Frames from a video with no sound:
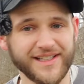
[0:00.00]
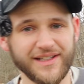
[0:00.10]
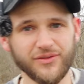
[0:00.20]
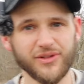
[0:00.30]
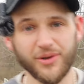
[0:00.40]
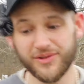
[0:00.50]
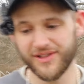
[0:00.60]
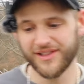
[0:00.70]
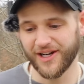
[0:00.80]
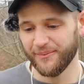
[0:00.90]
even though it
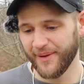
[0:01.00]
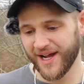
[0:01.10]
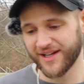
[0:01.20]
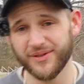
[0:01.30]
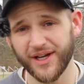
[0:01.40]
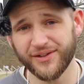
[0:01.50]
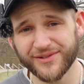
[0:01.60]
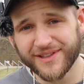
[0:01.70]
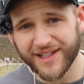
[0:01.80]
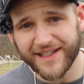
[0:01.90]
didn't come back,
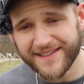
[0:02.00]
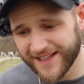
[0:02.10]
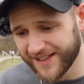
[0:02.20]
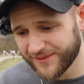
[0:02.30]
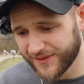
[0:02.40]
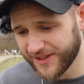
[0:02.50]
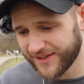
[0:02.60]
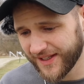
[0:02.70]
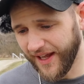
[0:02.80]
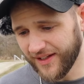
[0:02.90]
399
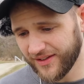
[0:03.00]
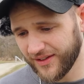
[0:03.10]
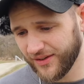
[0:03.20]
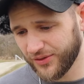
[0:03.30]
feet. Next,